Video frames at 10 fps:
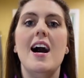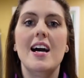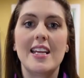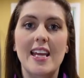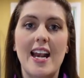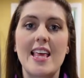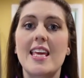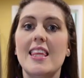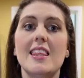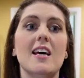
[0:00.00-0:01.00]
Again, I
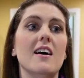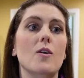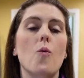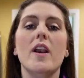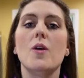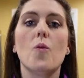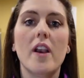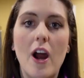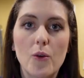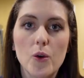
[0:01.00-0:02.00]
think the one in, one
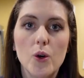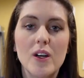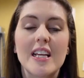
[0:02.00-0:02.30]
out rule